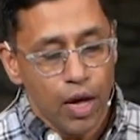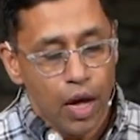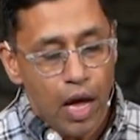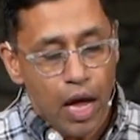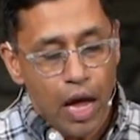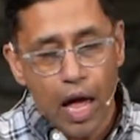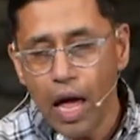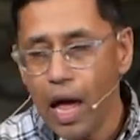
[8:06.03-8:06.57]

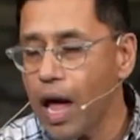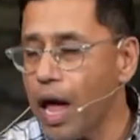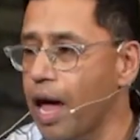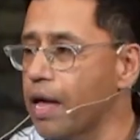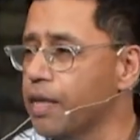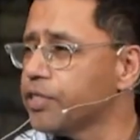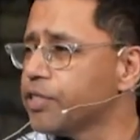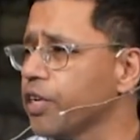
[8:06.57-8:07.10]

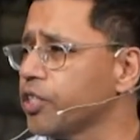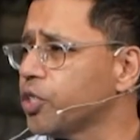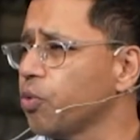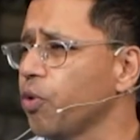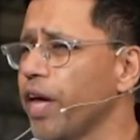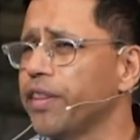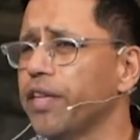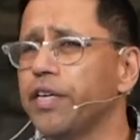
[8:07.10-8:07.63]
in such a
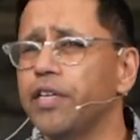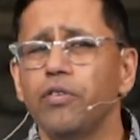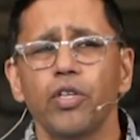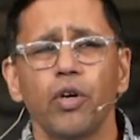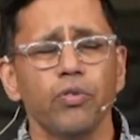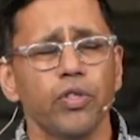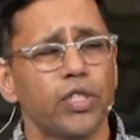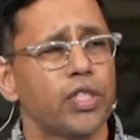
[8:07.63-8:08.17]
way that you
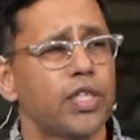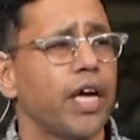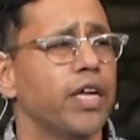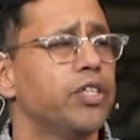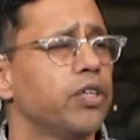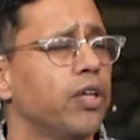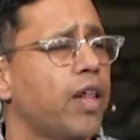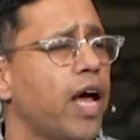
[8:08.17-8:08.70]
don't
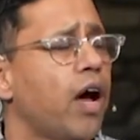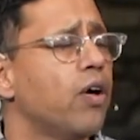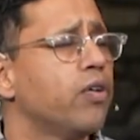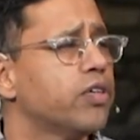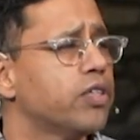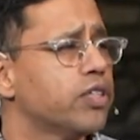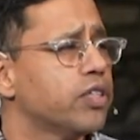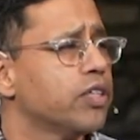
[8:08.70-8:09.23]
schedule
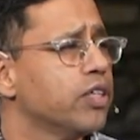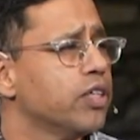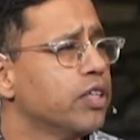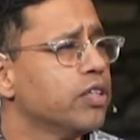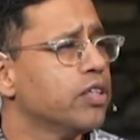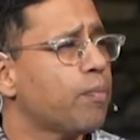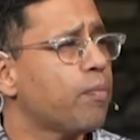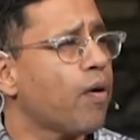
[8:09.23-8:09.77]
out
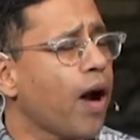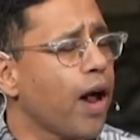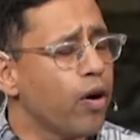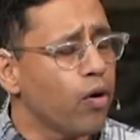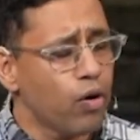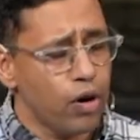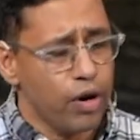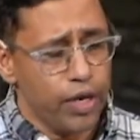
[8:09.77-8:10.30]
the
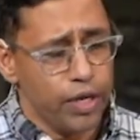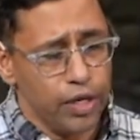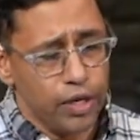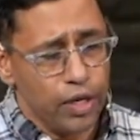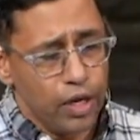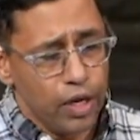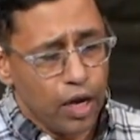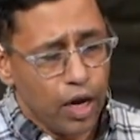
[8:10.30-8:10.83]
priority
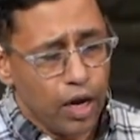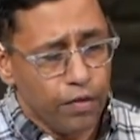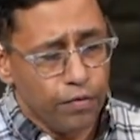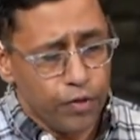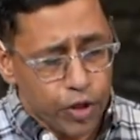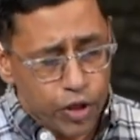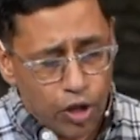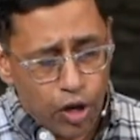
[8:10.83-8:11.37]
of
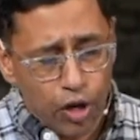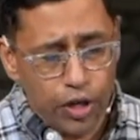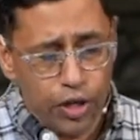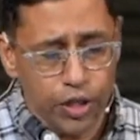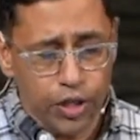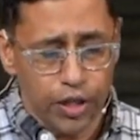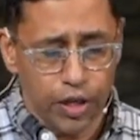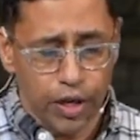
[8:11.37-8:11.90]

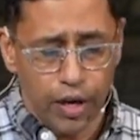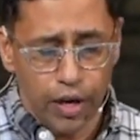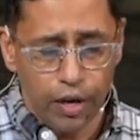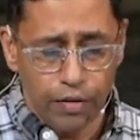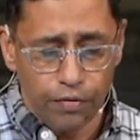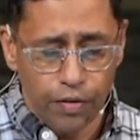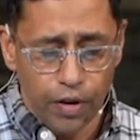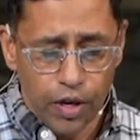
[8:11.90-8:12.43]
church and
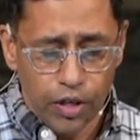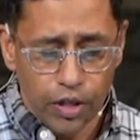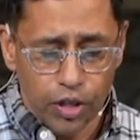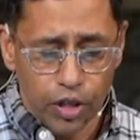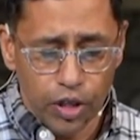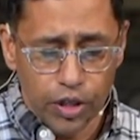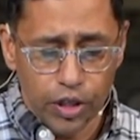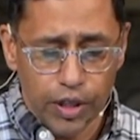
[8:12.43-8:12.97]
of
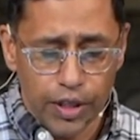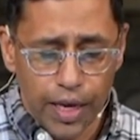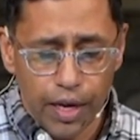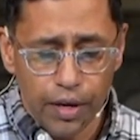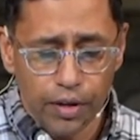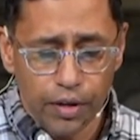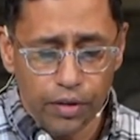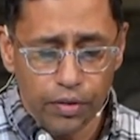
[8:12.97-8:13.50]
church
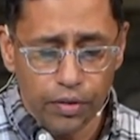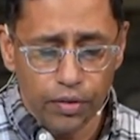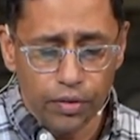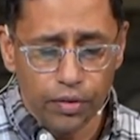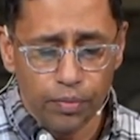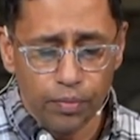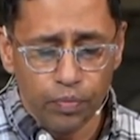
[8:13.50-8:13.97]
attendance.